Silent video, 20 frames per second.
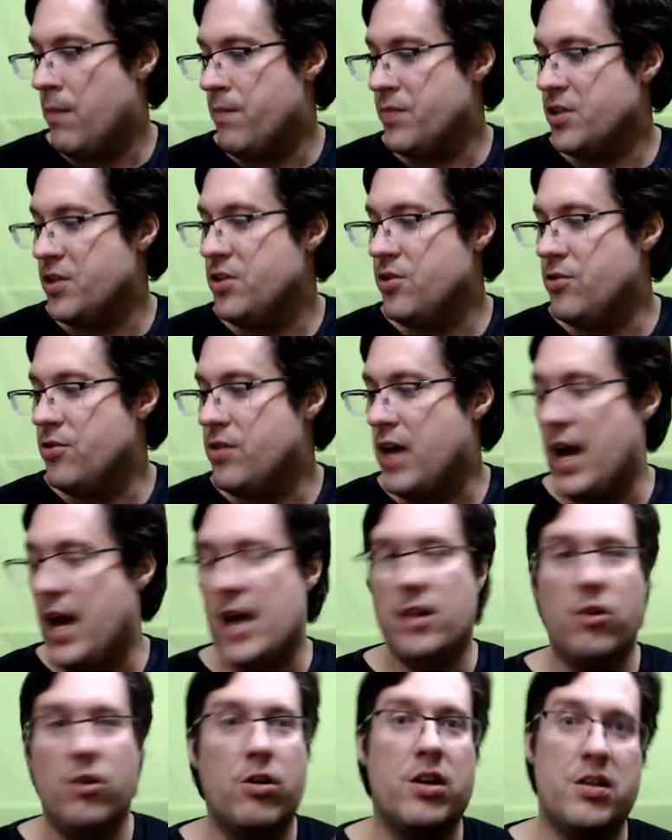You can
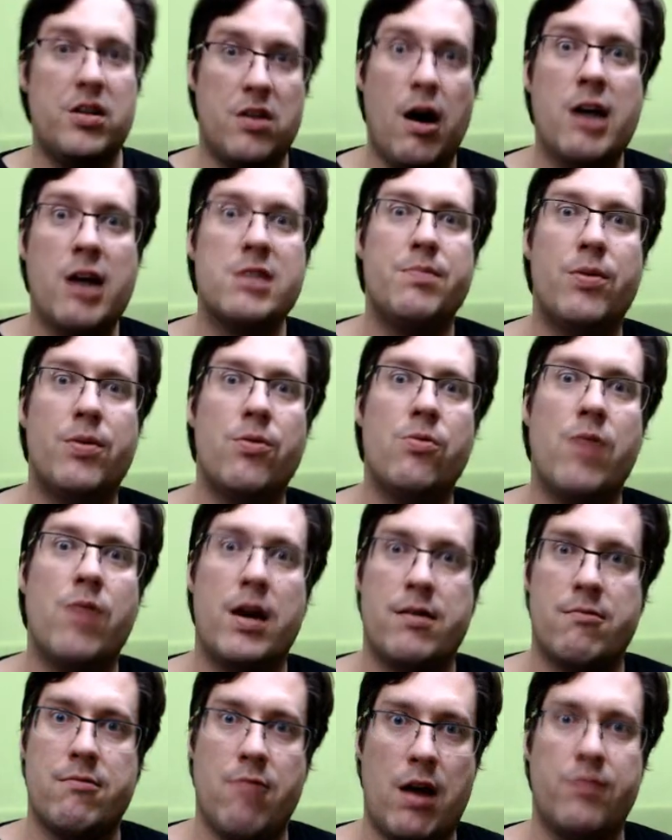look at a dice pool and
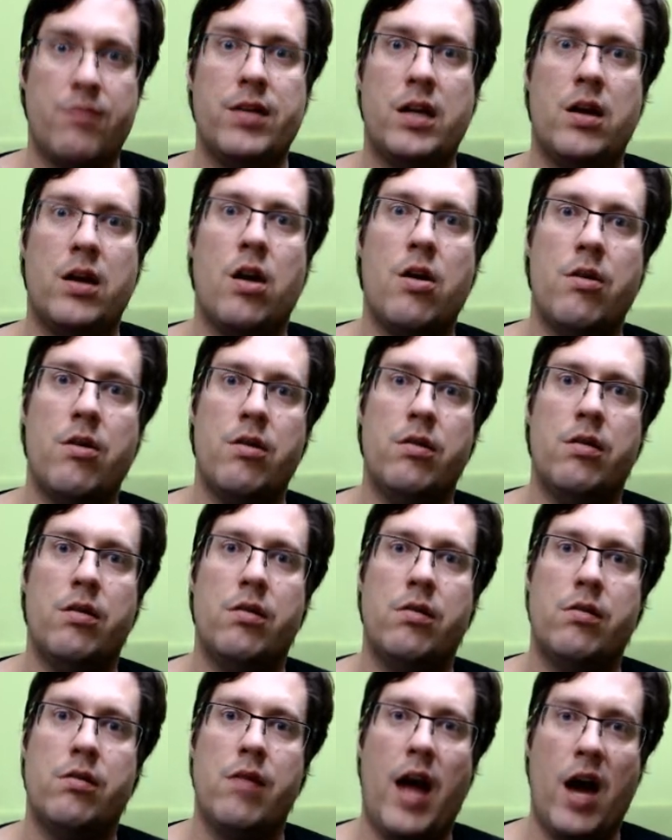roughly know
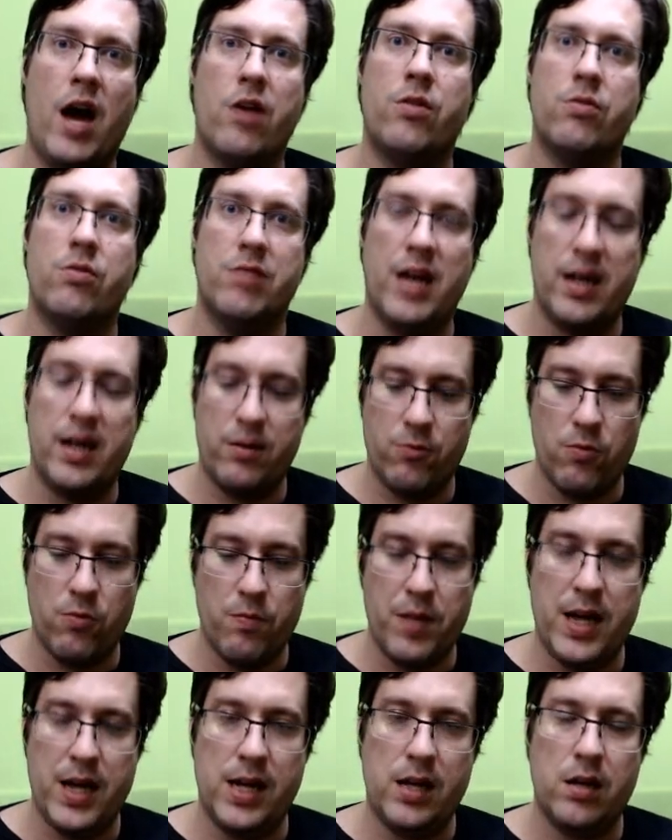how good that will
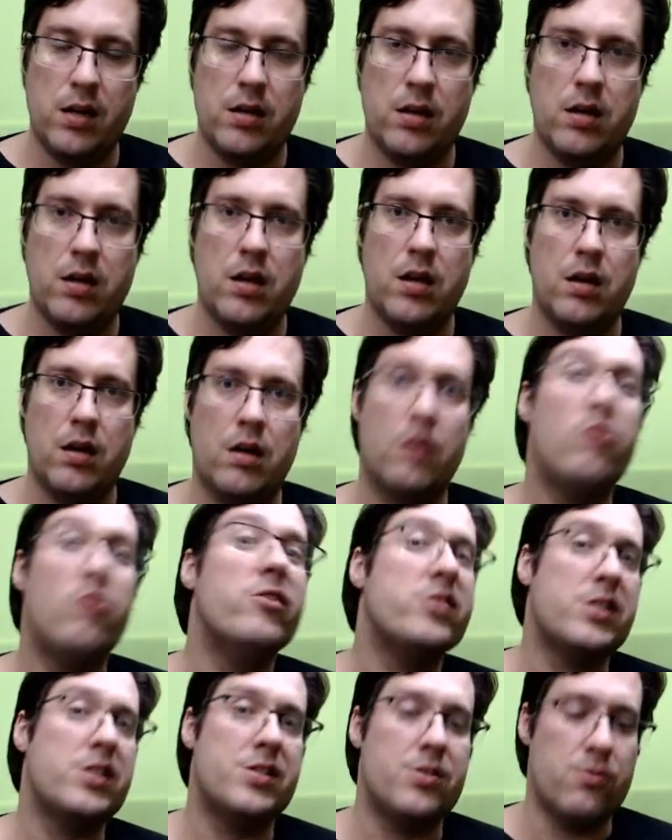be. Of course,
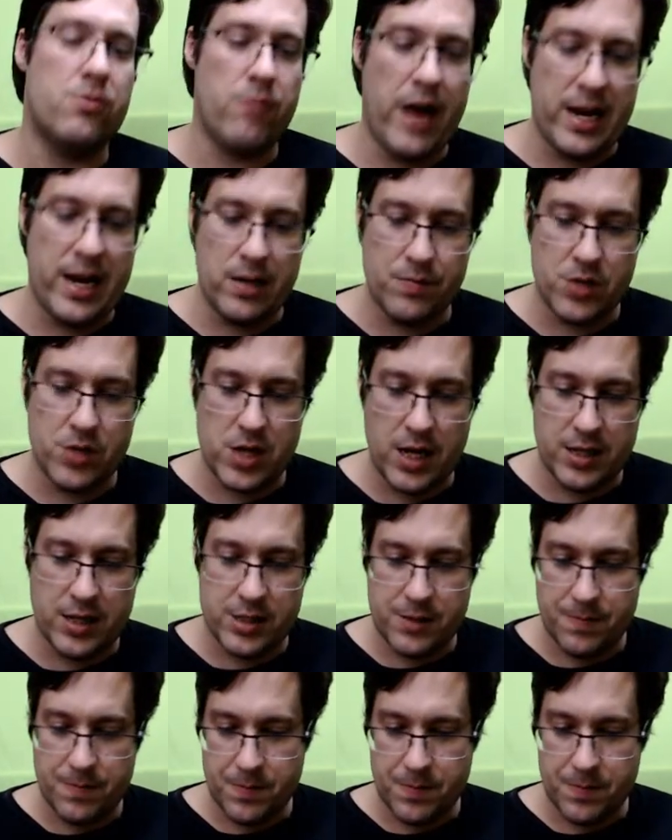there's still random chance.